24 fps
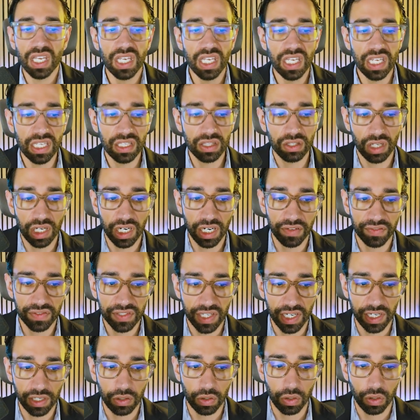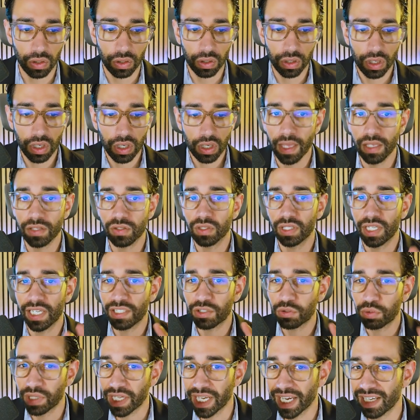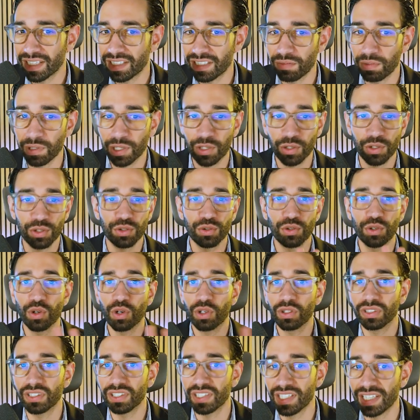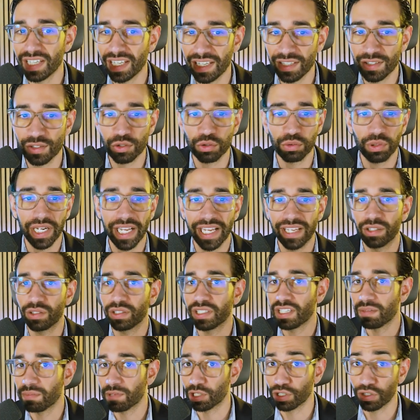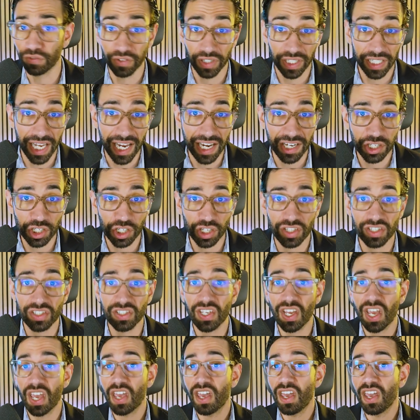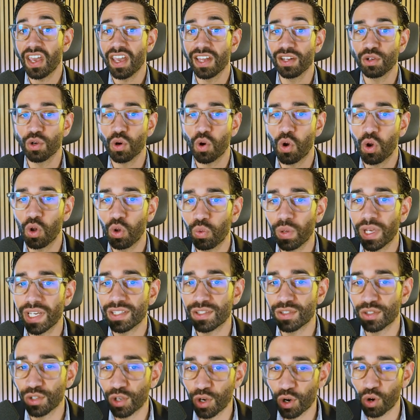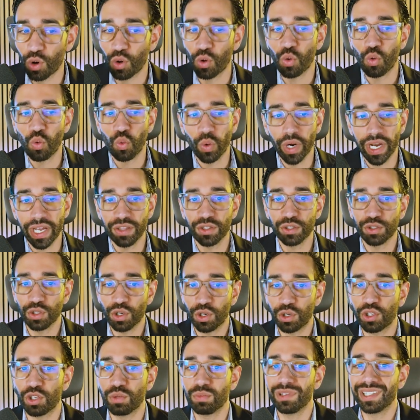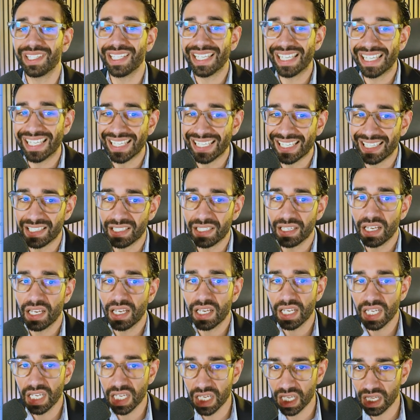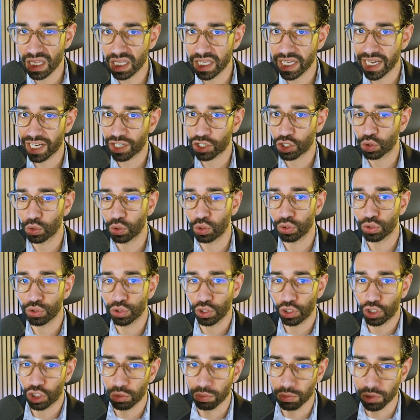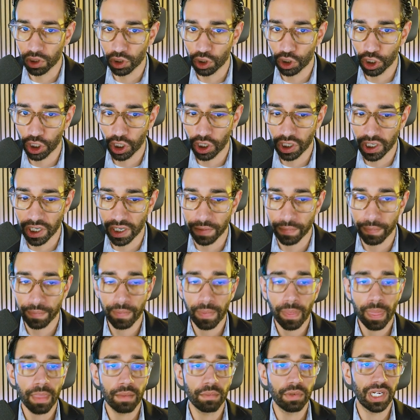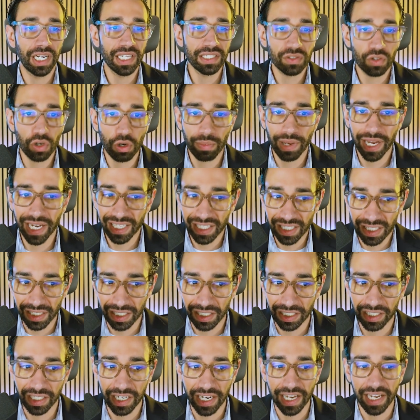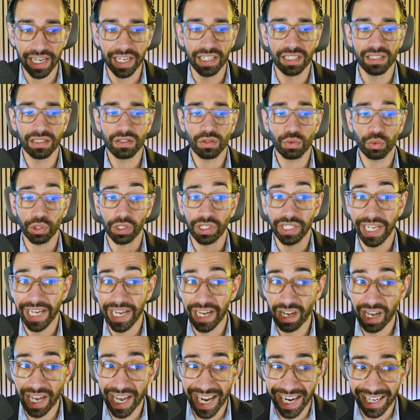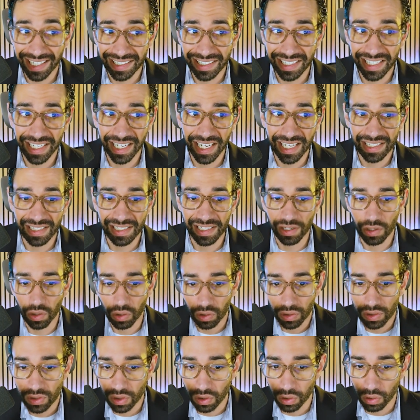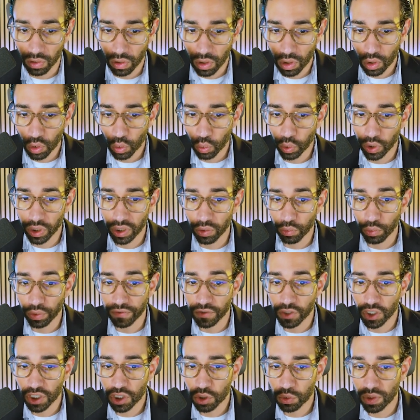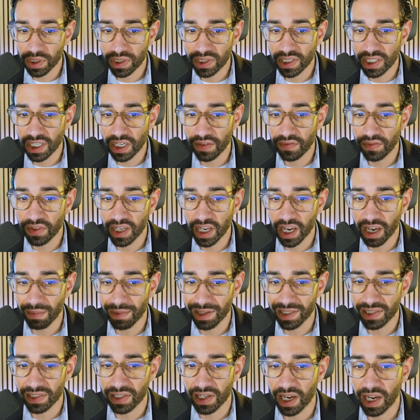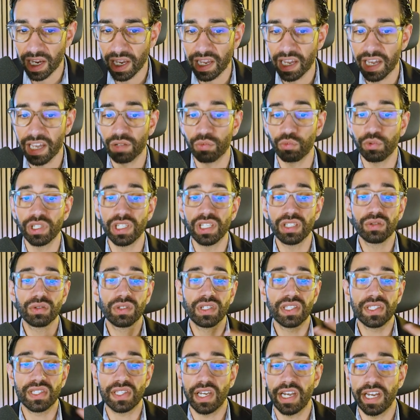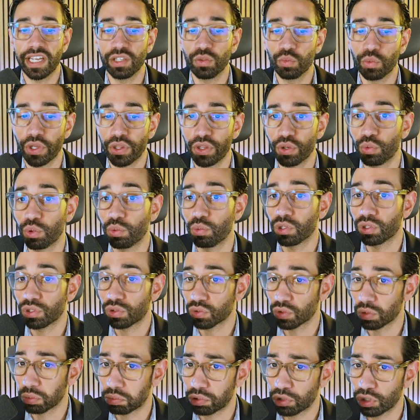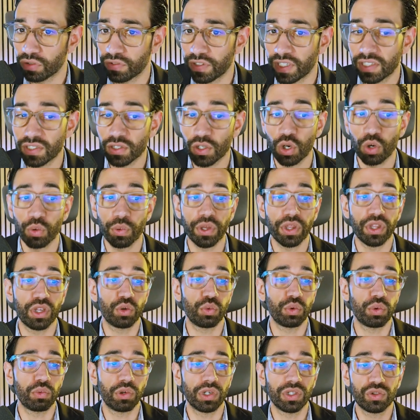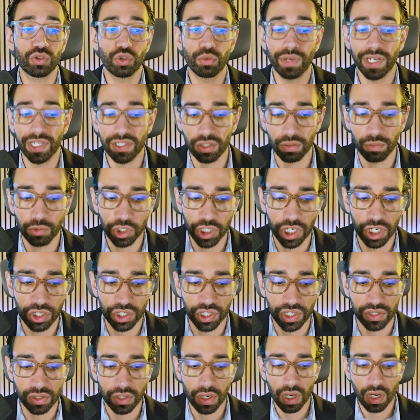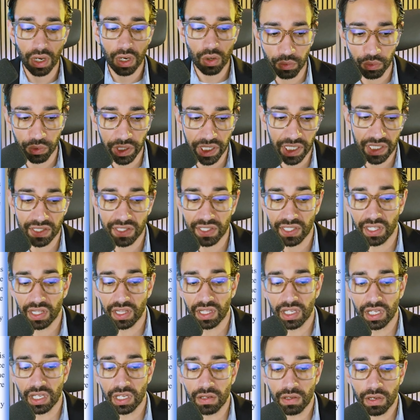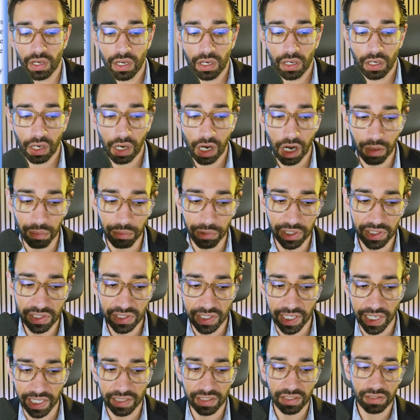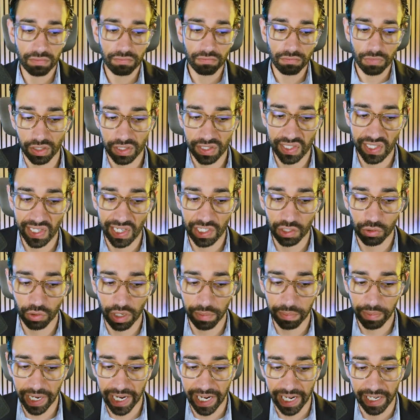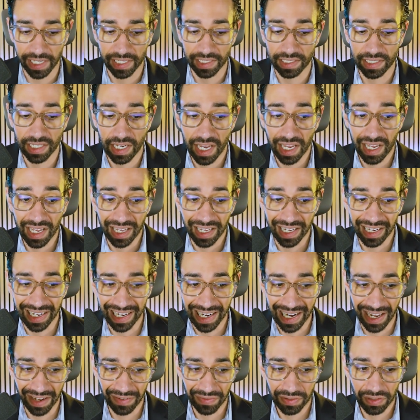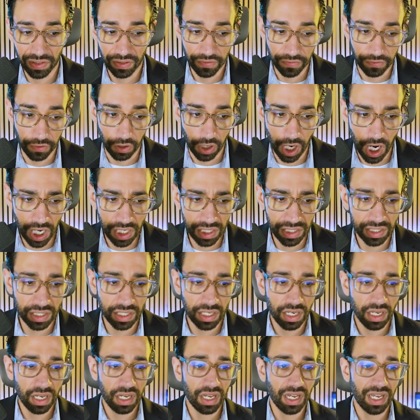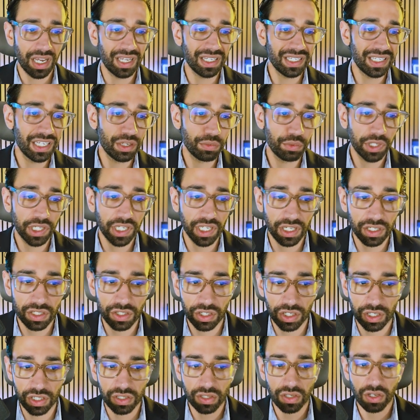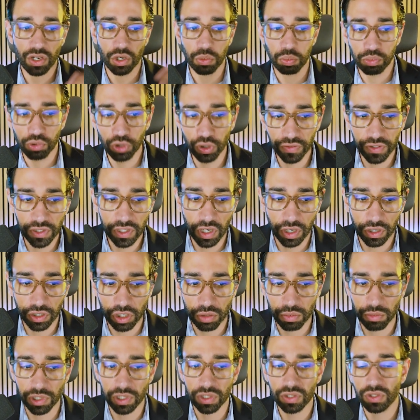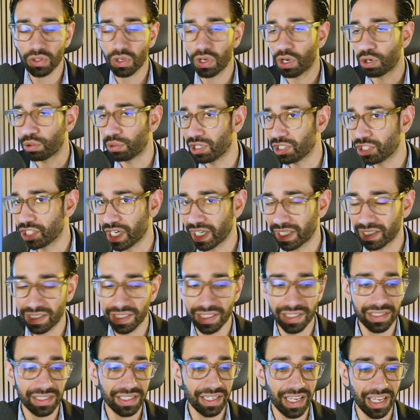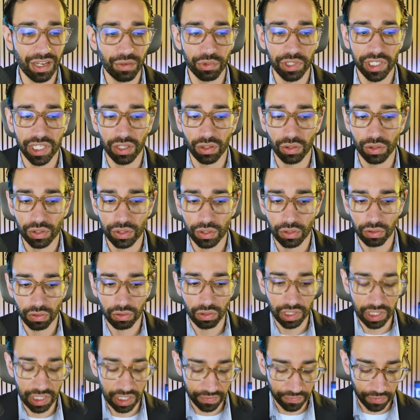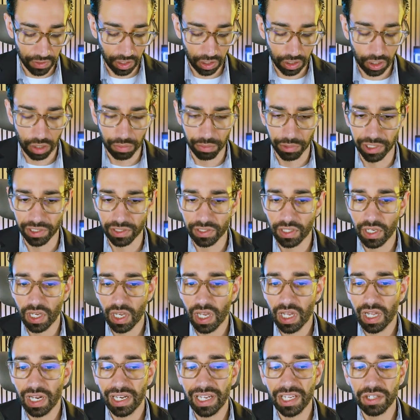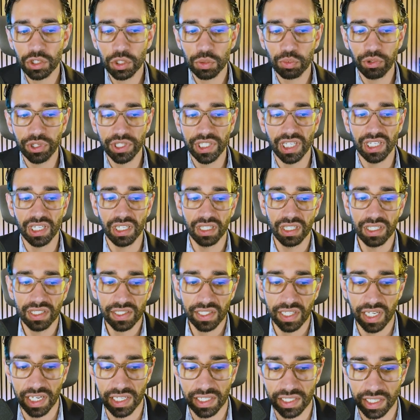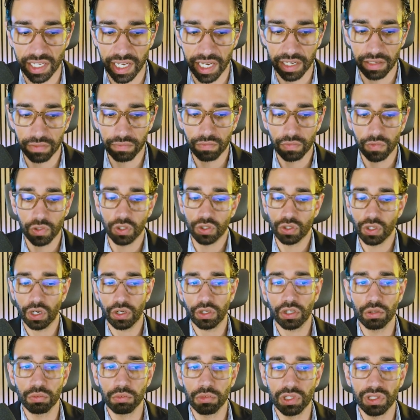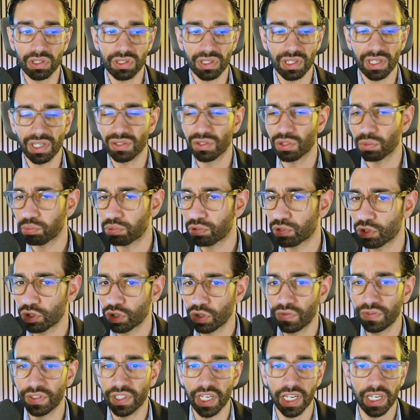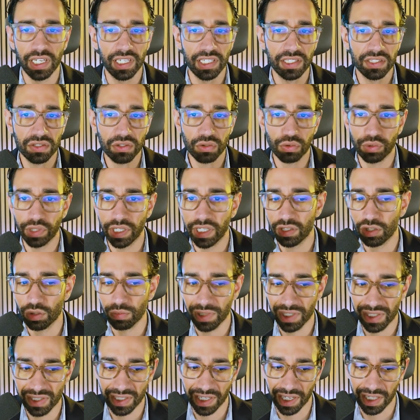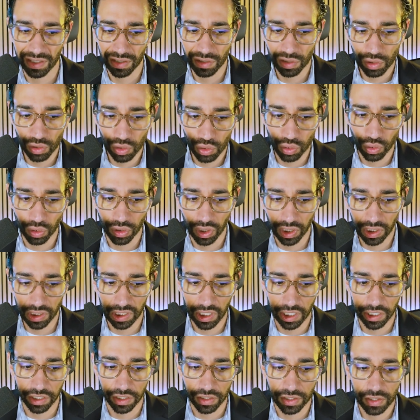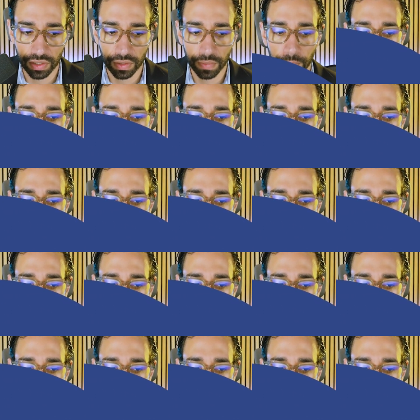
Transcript: in the life cycle? And so that's really handy because you don't need to rely on email notifications, and you always know where the document is in the actual document journey. But let's go back here, and we're now acting as legal. So we've just received the MSA, and we need to decide whether we want to approve it or whether we want to make some changes. We can see the comments that the sales rep has left for us. And here we can just approve the document or reject it. And we can also leave a comment. Let's just pretend in this case that the document is approved and it's ready to be sent to the clients.